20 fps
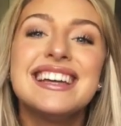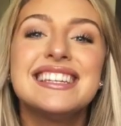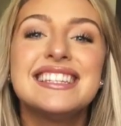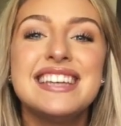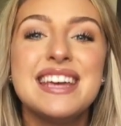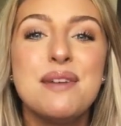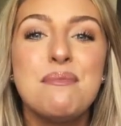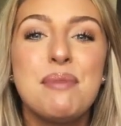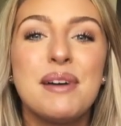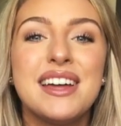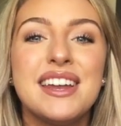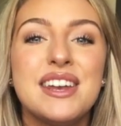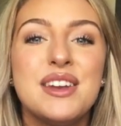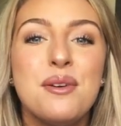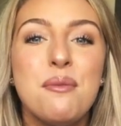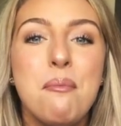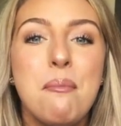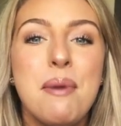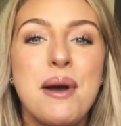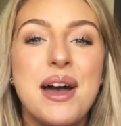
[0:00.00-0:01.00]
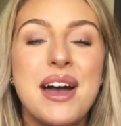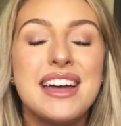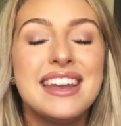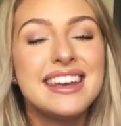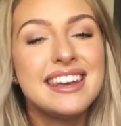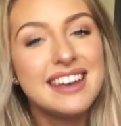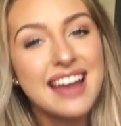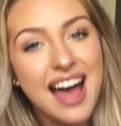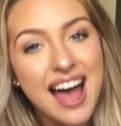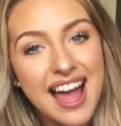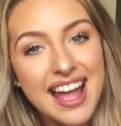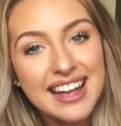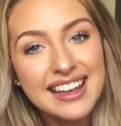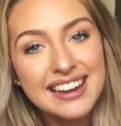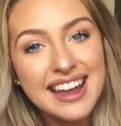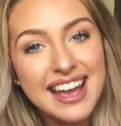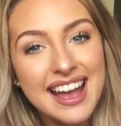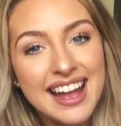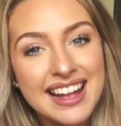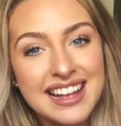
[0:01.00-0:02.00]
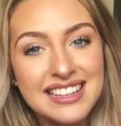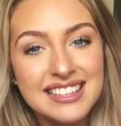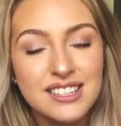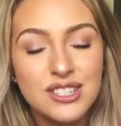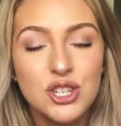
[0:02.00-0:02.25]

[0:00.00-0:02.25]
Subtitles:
Tip number 9 is